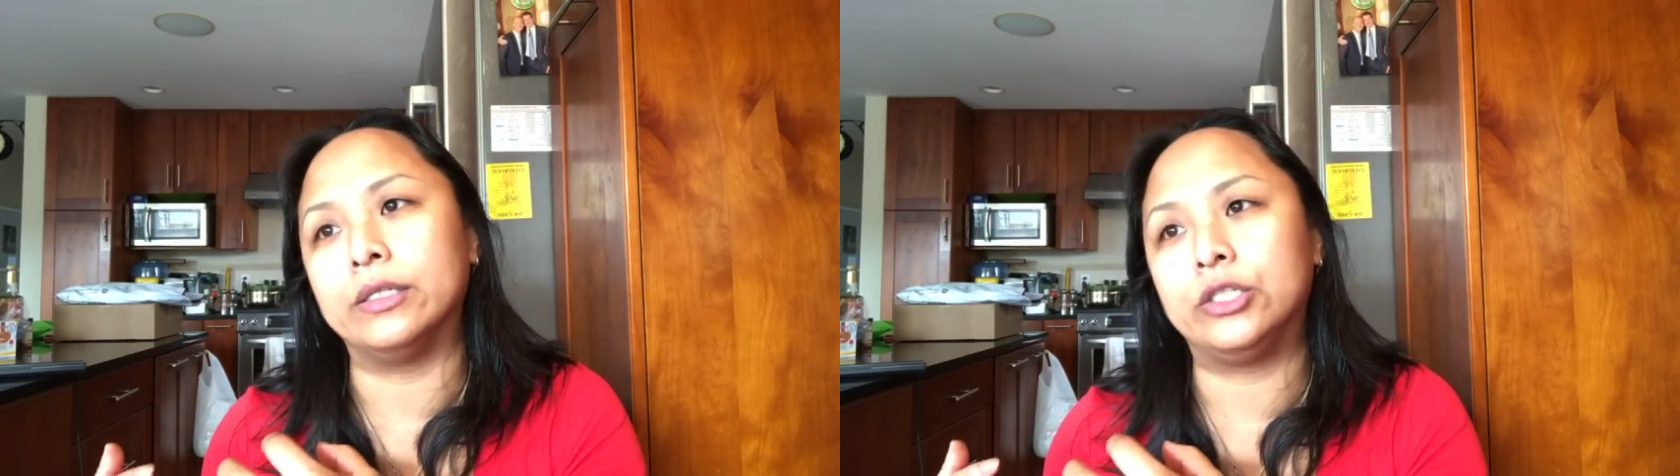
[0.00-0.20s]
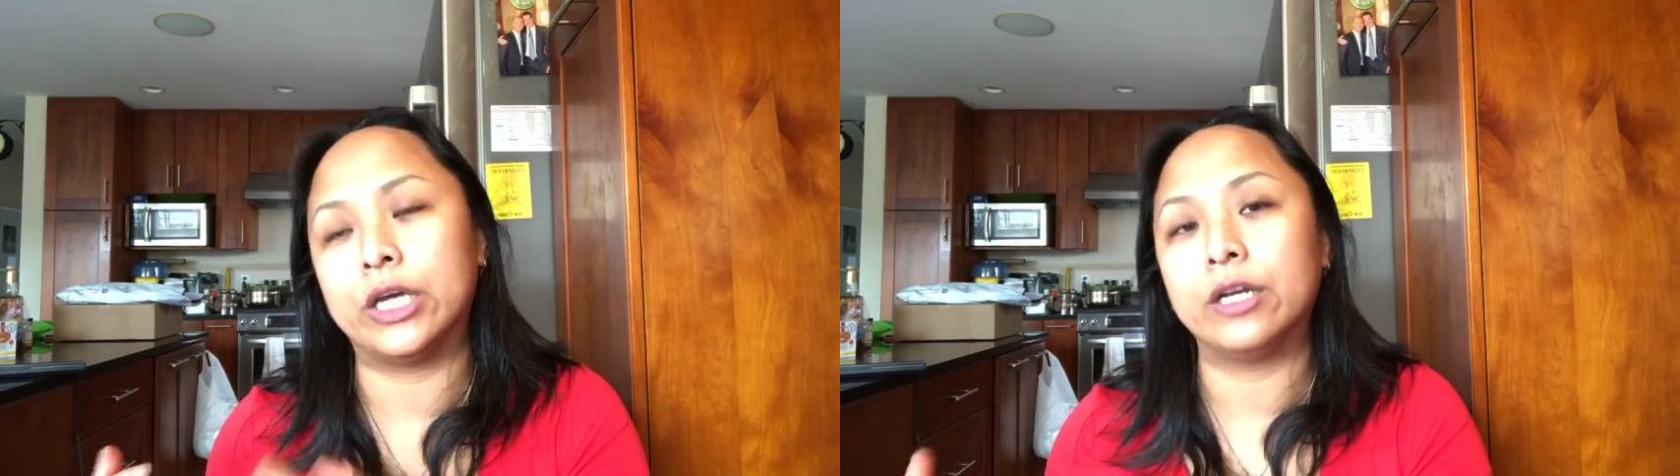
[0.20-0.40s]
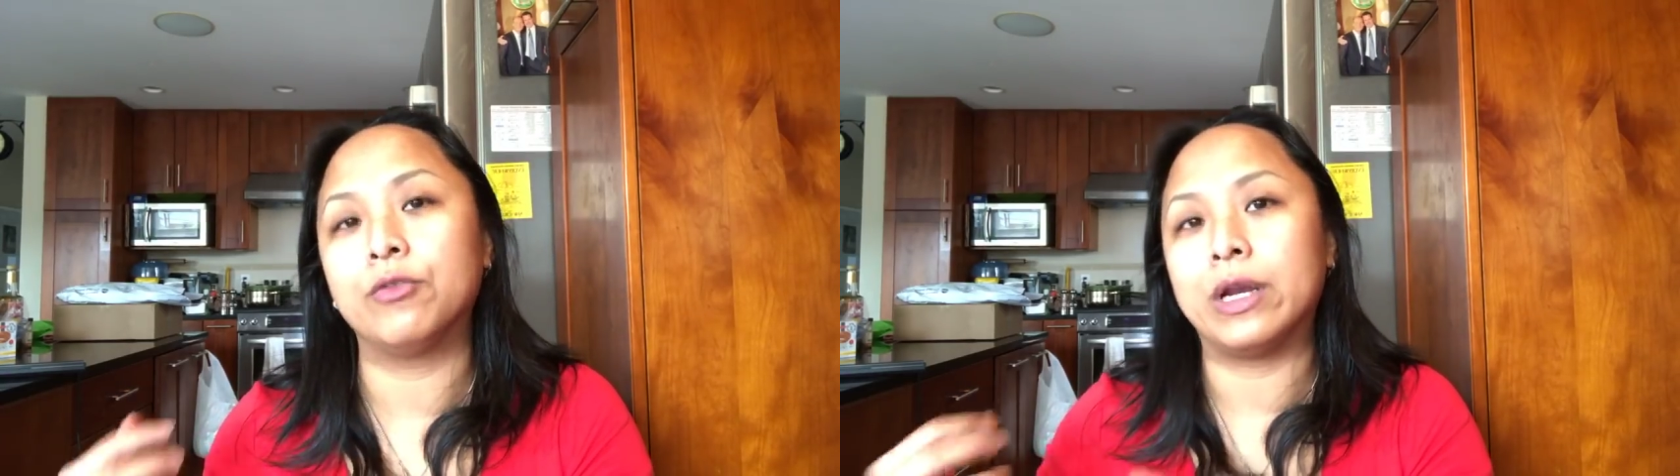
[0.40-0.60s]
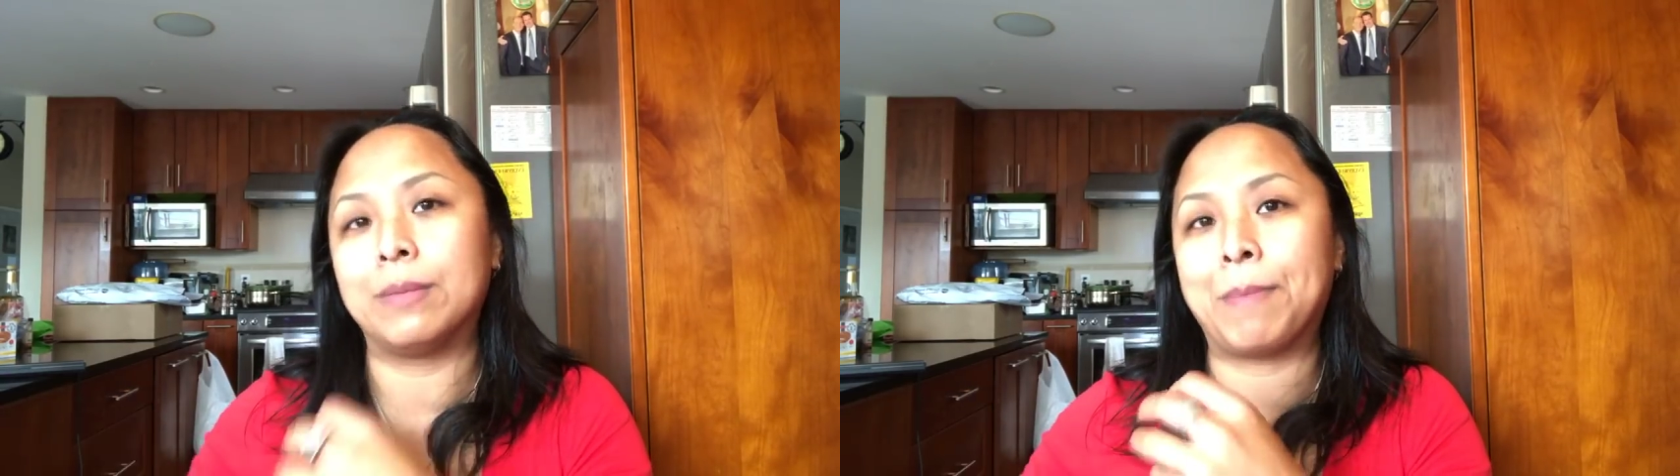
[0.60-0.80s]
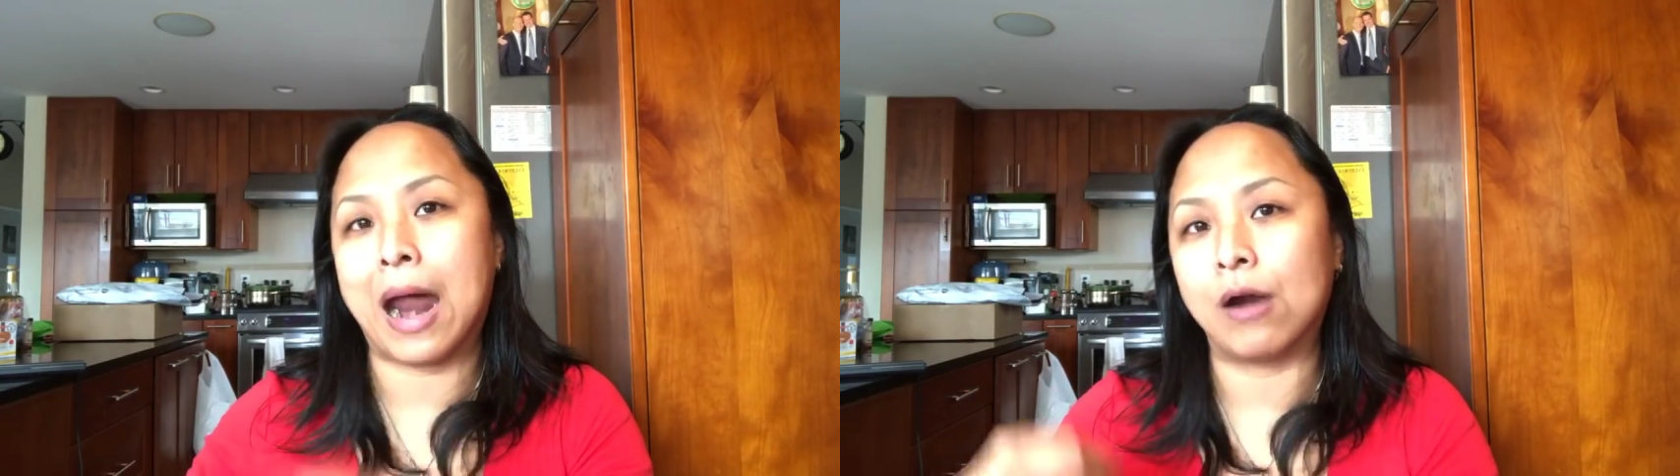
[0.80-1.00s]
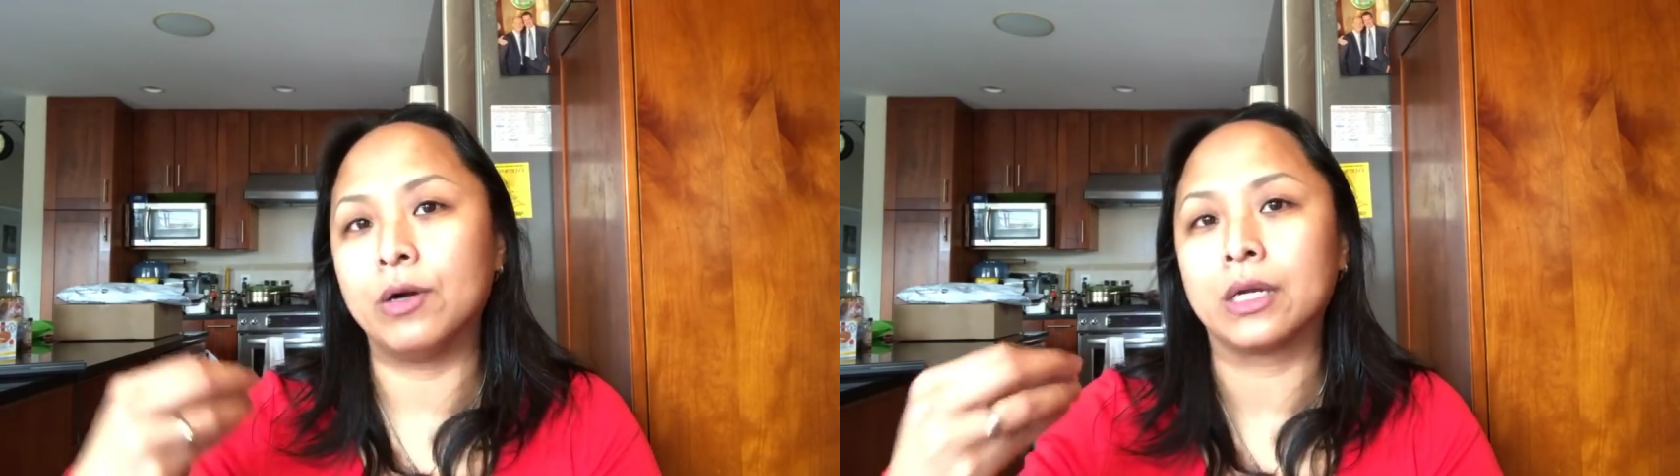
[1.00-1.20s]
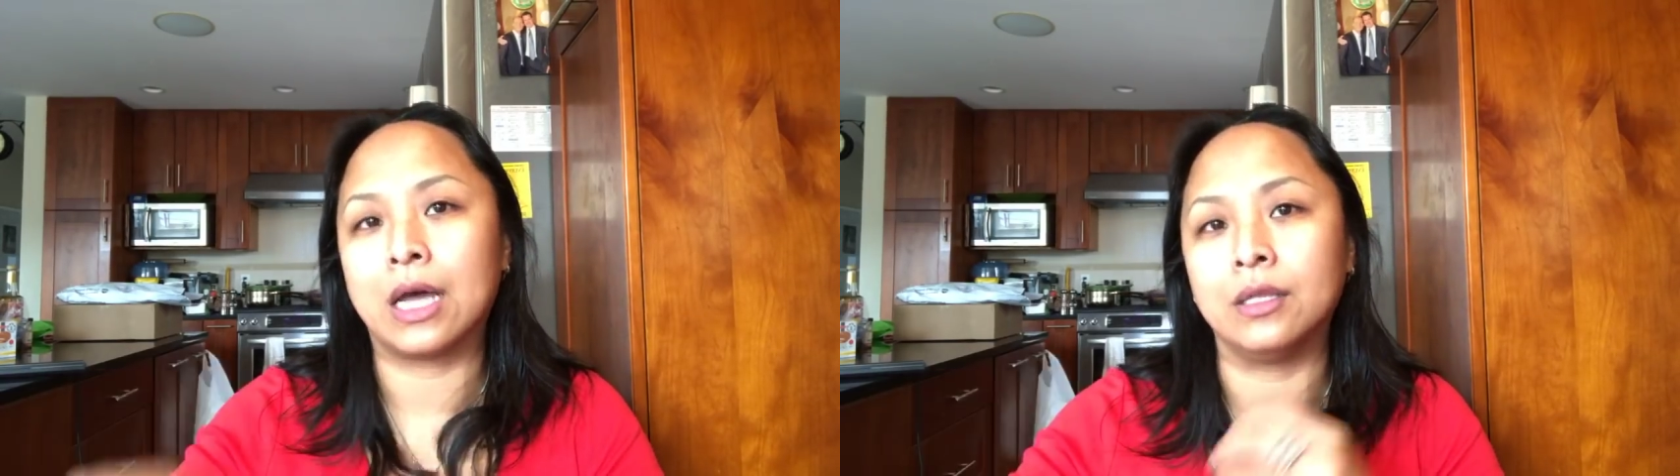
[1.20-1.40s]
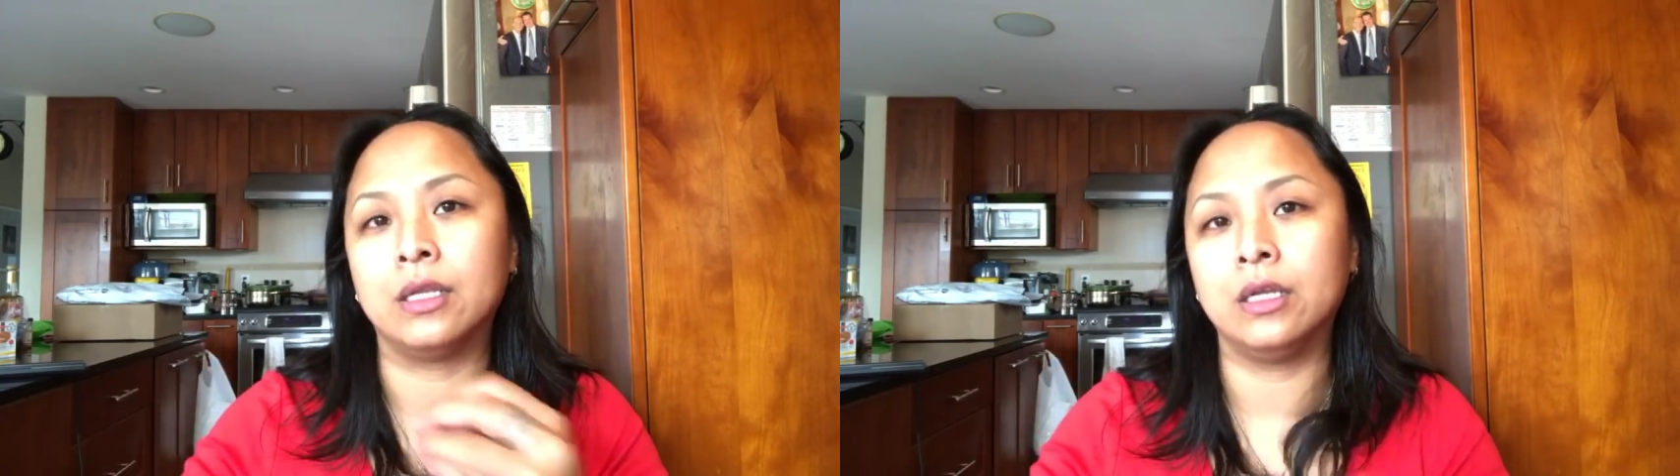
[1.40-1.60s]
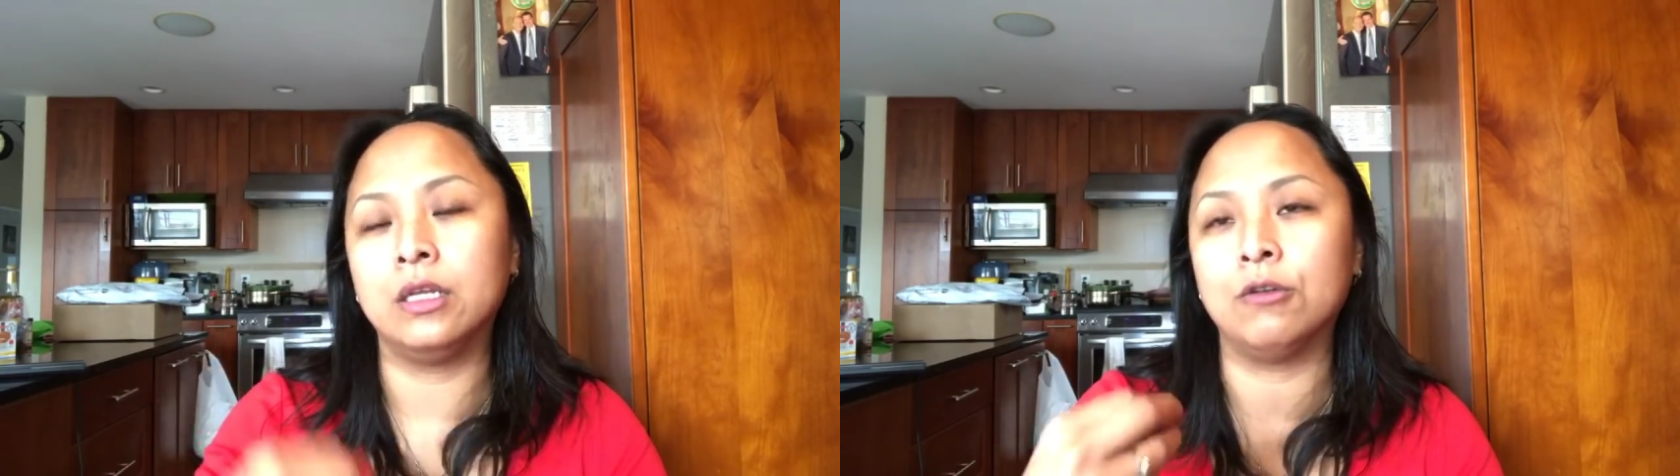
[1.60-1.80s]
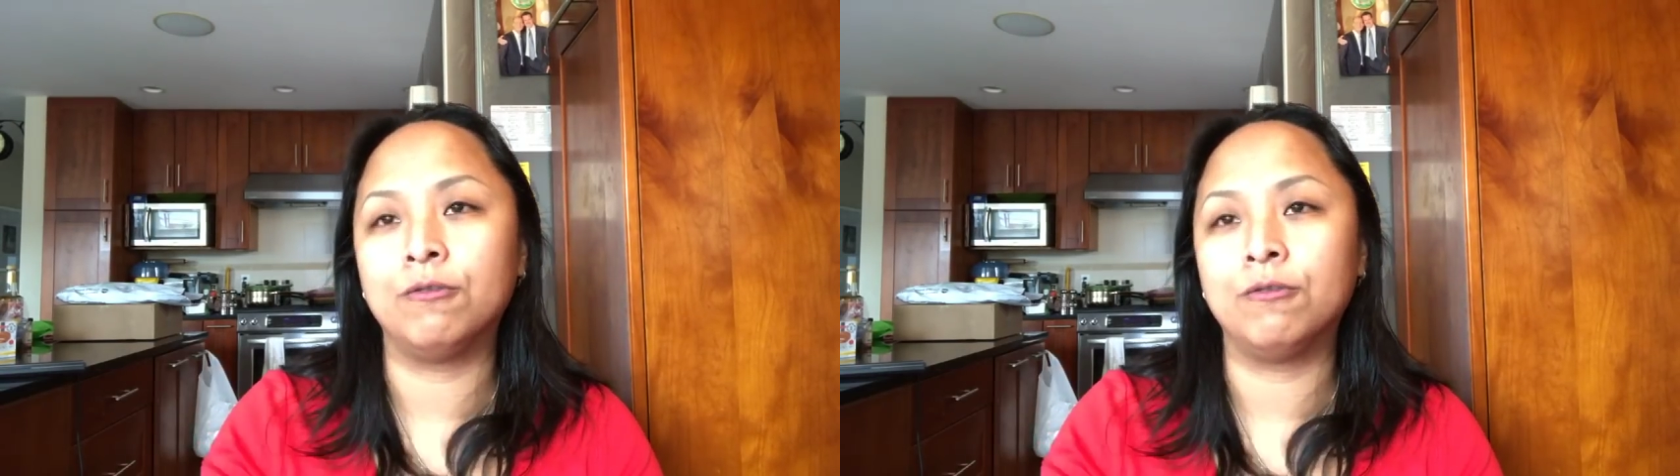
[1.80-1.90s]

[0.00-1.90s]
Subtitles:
generated power continue